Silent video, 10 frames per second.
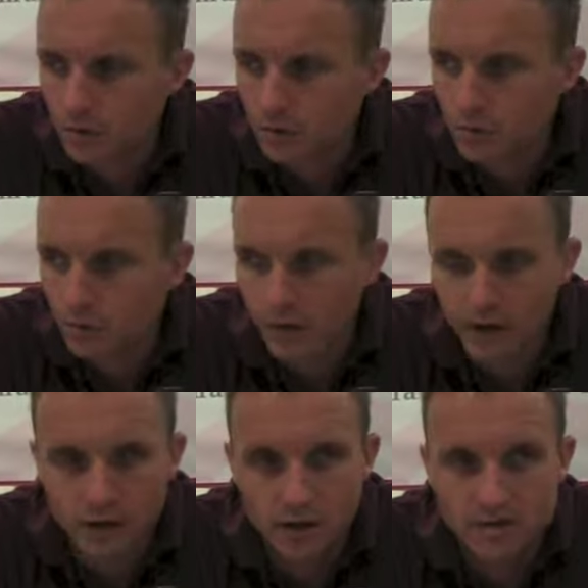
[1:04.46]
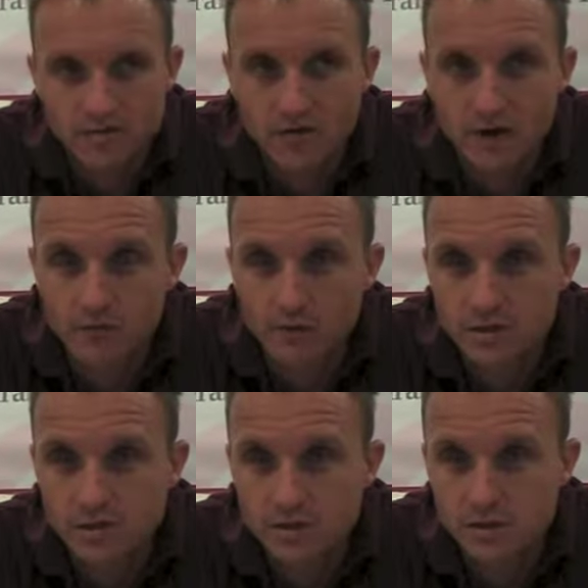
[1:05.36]
we play against
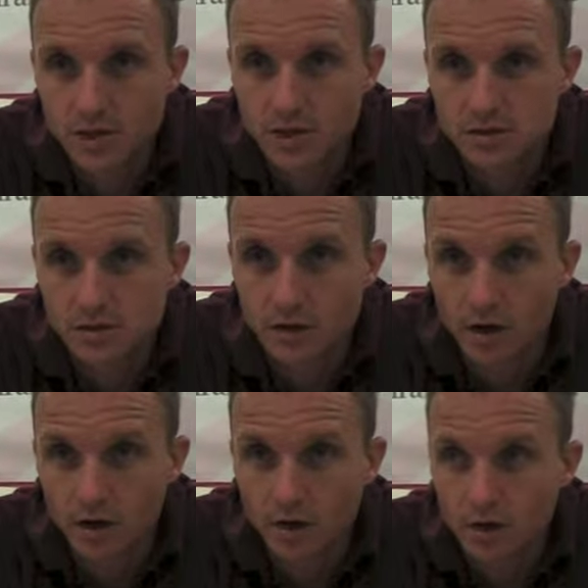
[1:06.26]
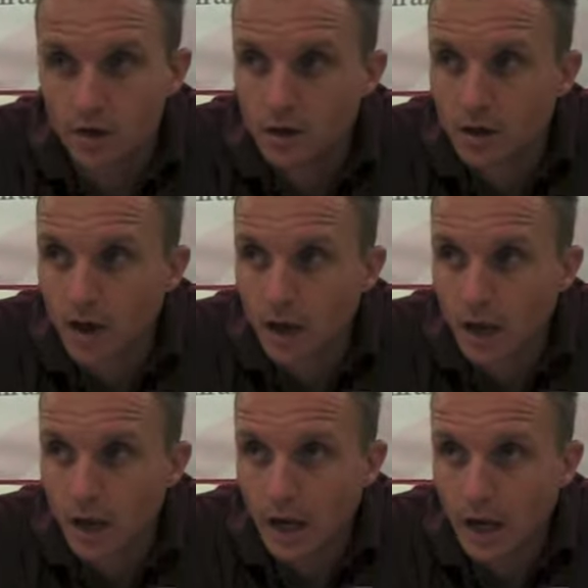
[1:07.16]
favorites, that's Iran,
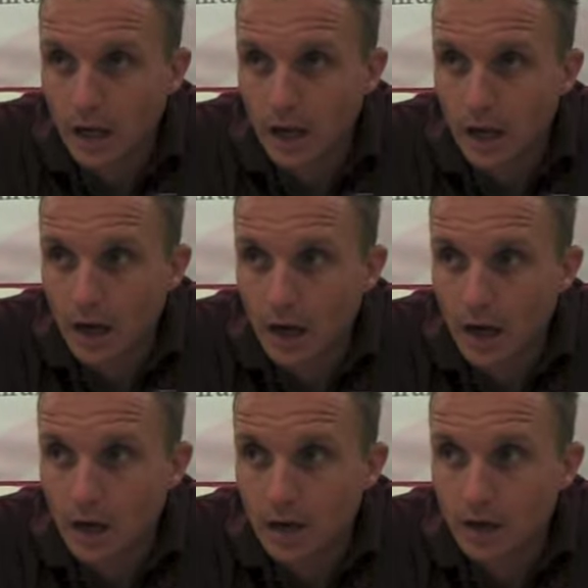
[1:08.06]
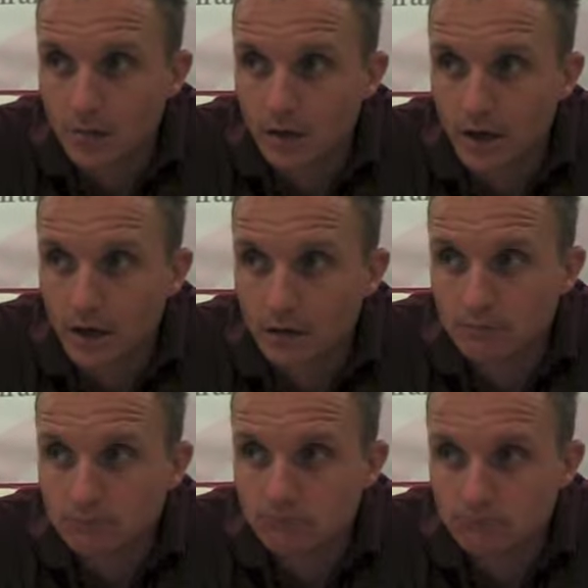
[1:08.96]
and
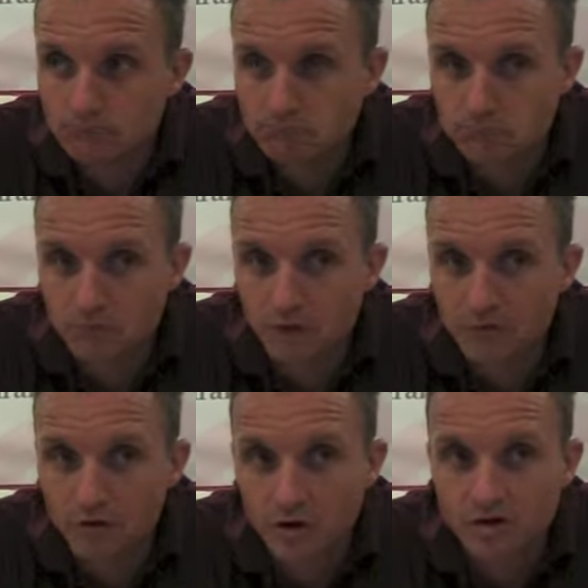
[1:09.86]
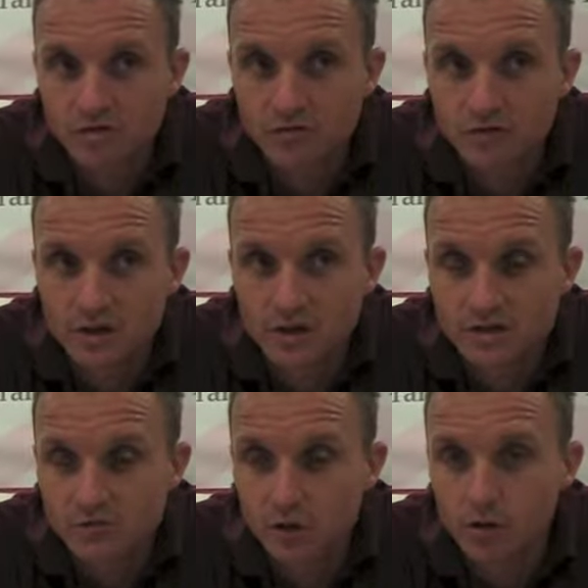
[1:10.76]
my philosophy
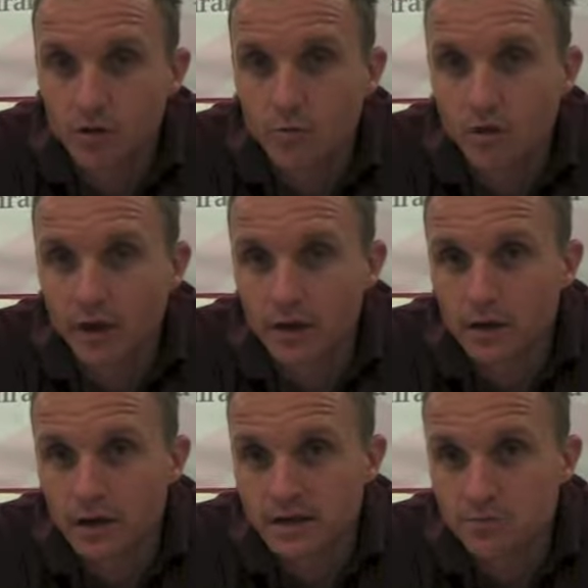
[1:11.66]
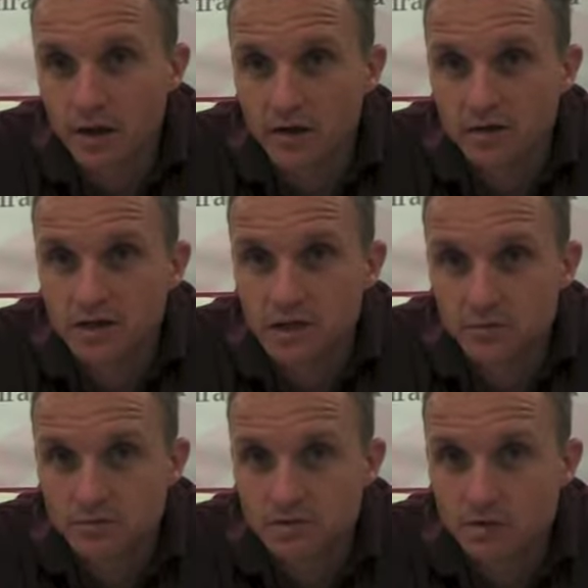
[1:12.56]
is when you are playing against better
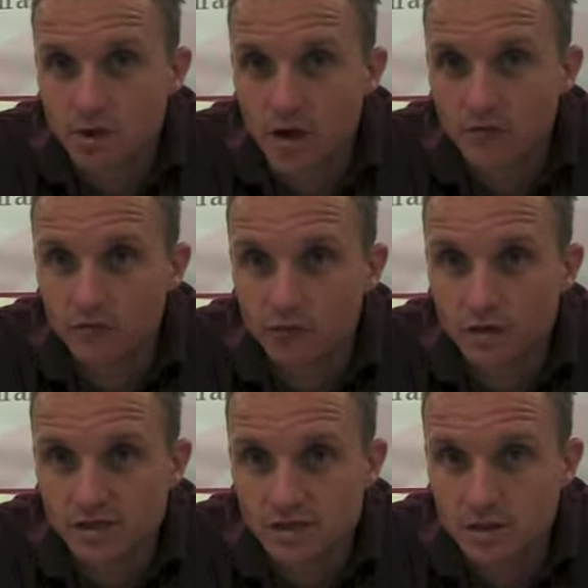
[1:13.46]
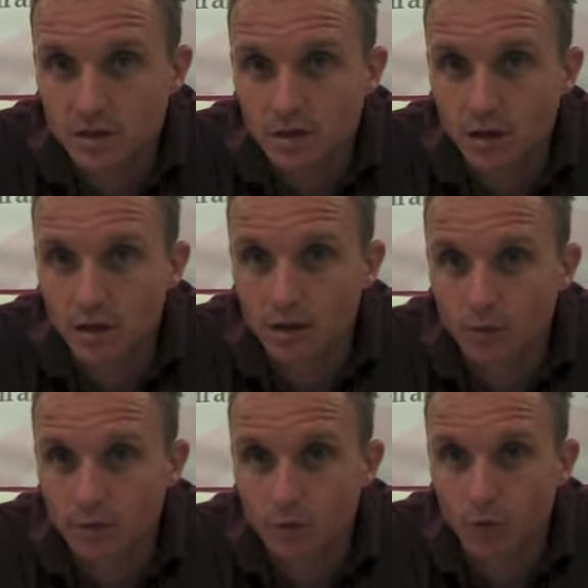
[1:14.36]
teams, you have to risk a little
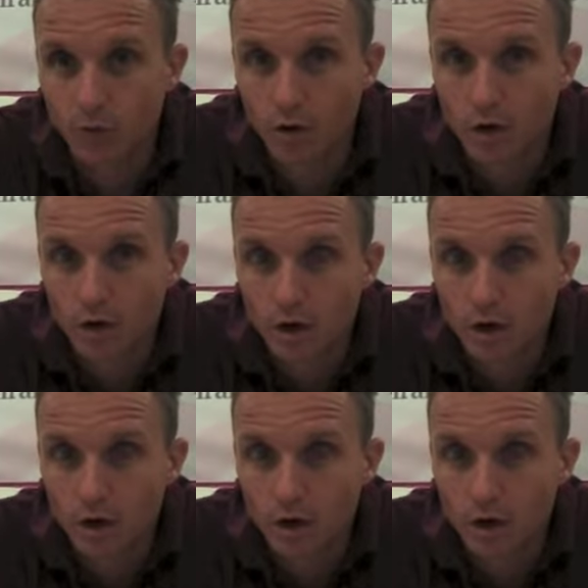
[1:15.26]
bit more.